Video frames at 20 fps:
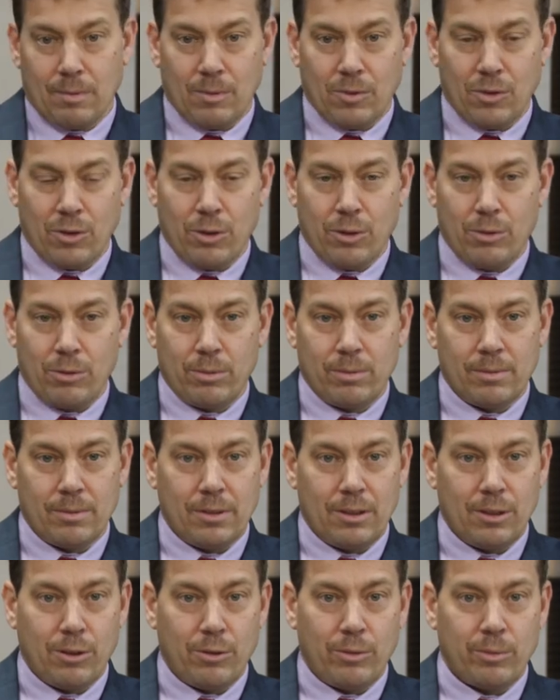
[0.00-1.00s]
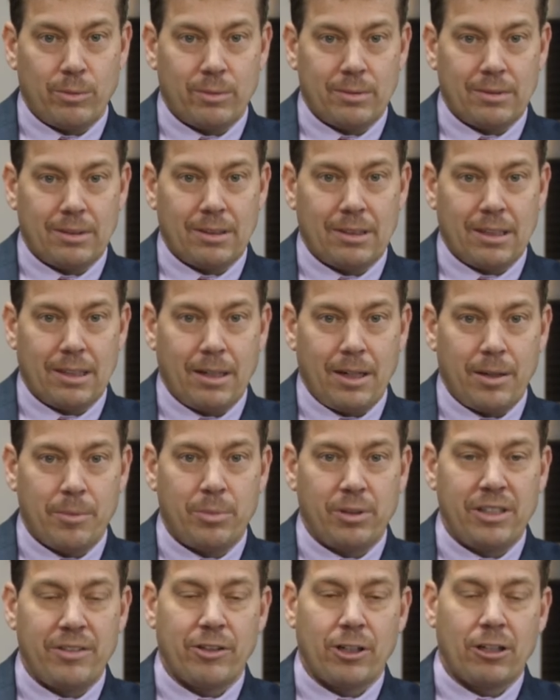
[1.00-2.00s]
So, I
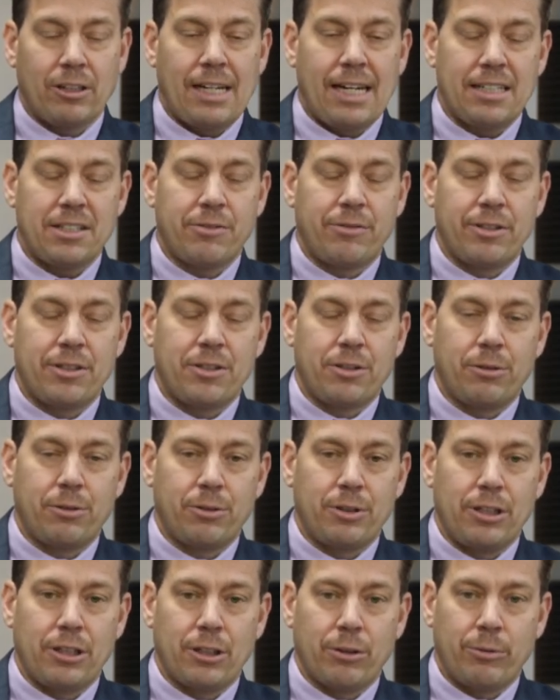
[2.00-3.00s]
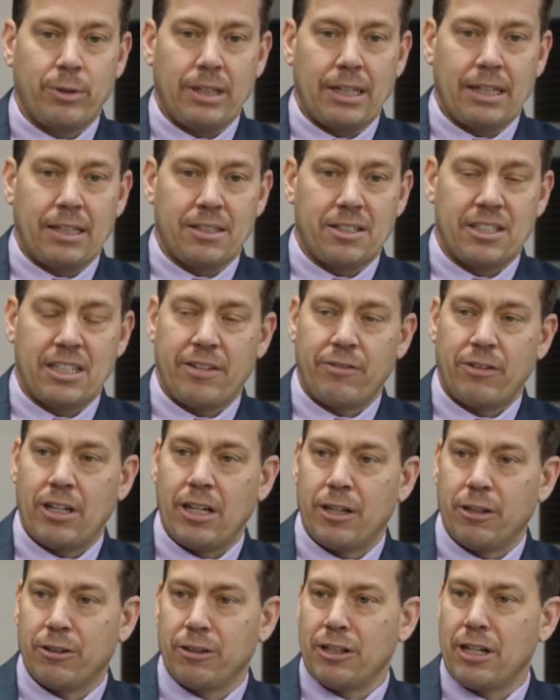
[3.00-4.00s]
believe in our last fiscal year, we had
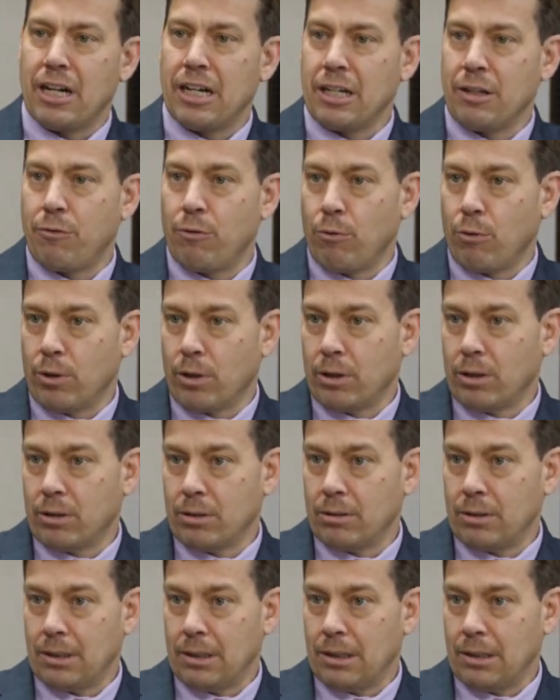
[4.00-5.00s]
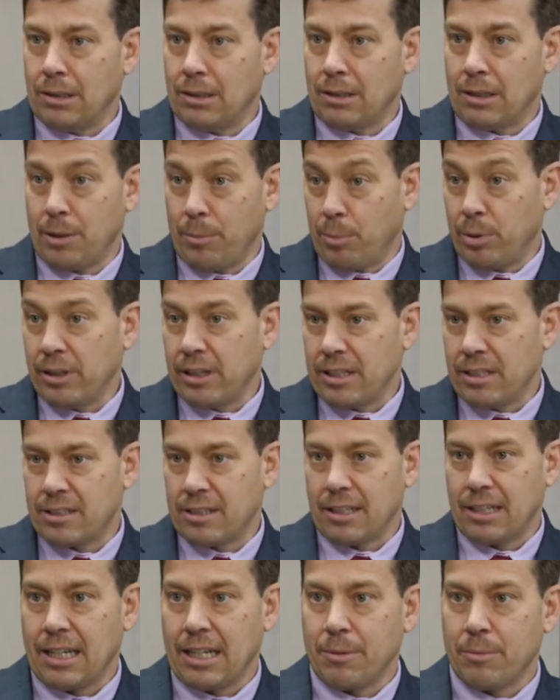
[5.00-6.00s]
794 complaints
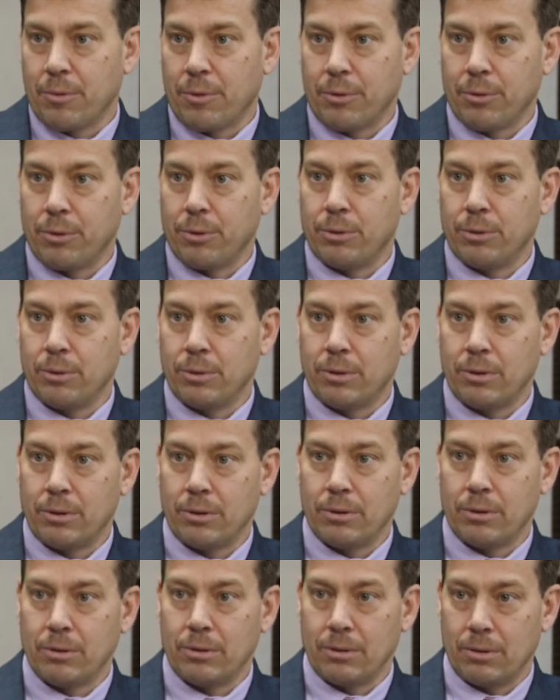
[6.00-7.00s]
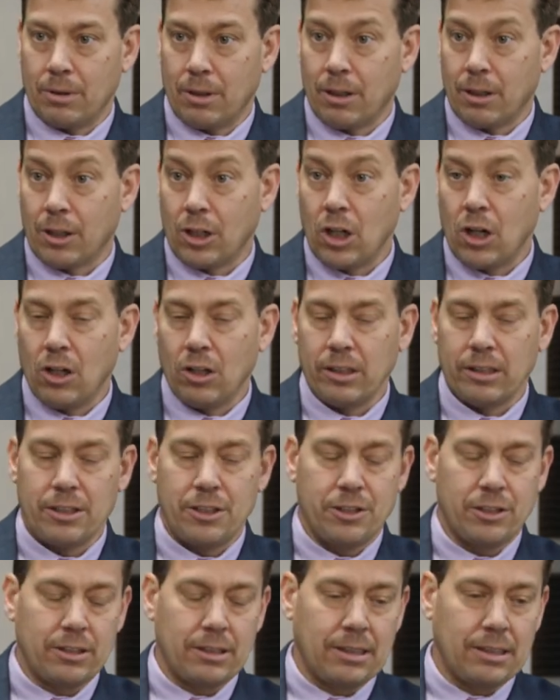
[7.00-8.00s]
came through to our college.